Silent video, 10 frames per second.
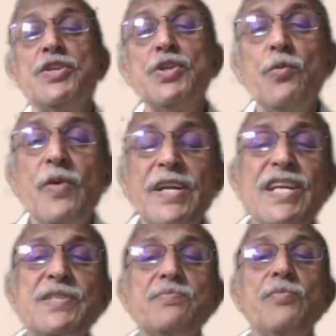So, what
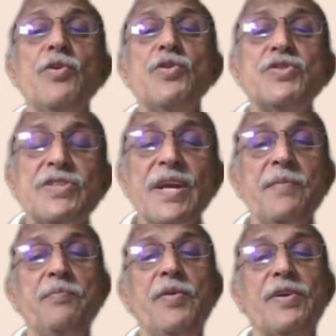is most
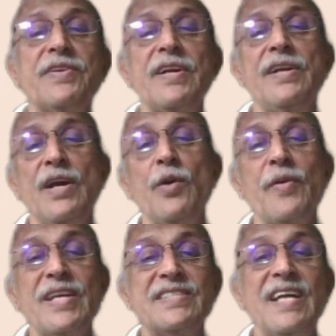important now
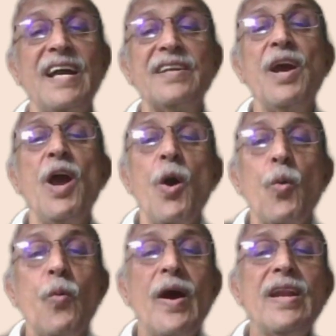is that
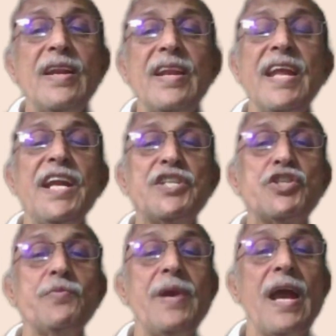one needs
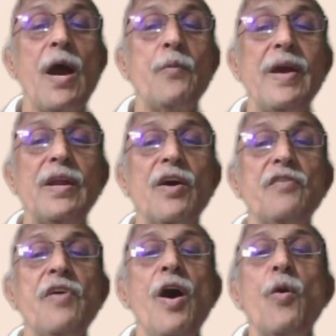to be aware
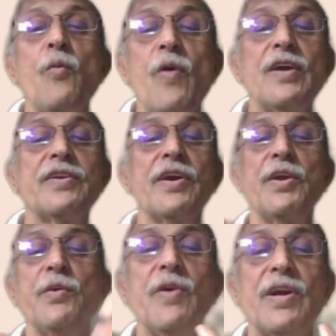of what
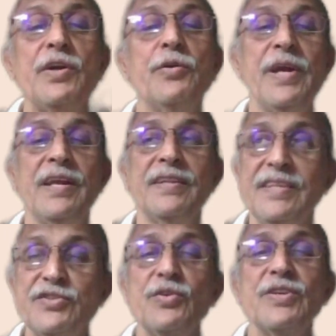you are doing.
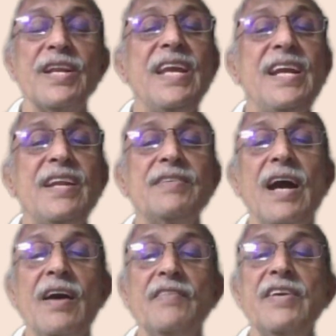So, the need of
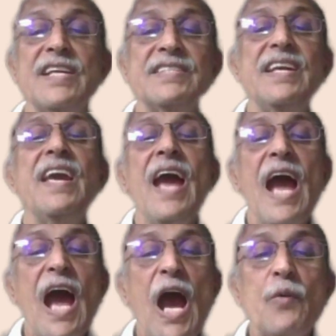the hour is the
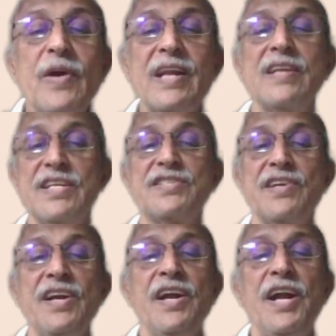awareness.
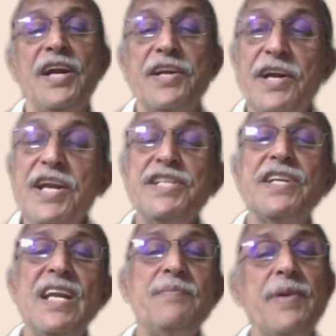
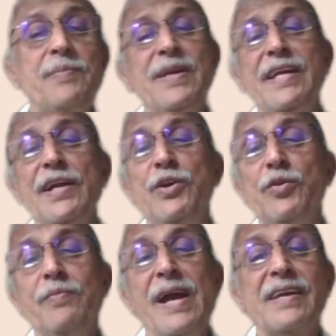Traditionally, people can
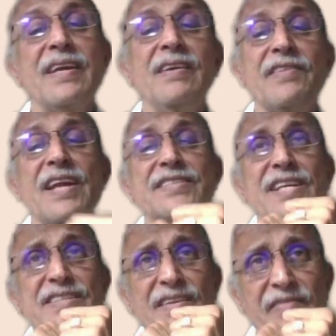do banking
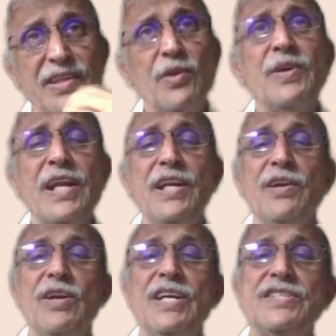transaction without any
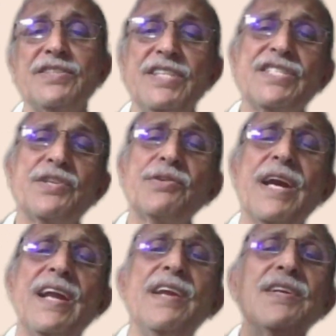knowledge. Just you
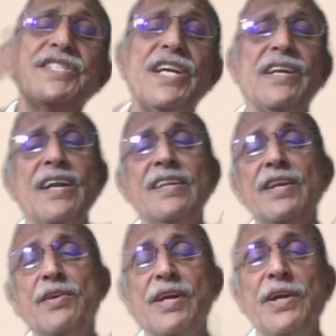carry a check and
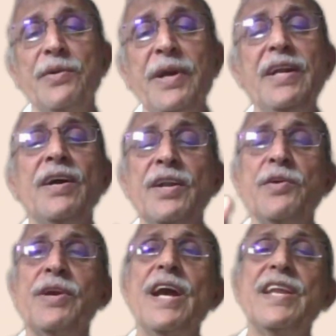then you can do it, or
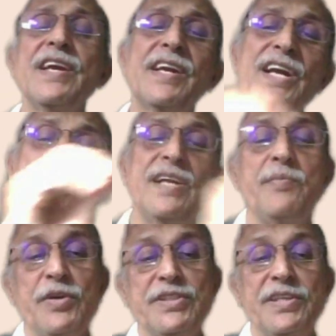you carry a cash,
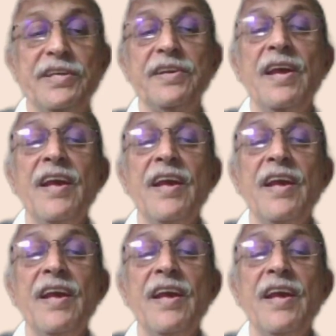deposit it.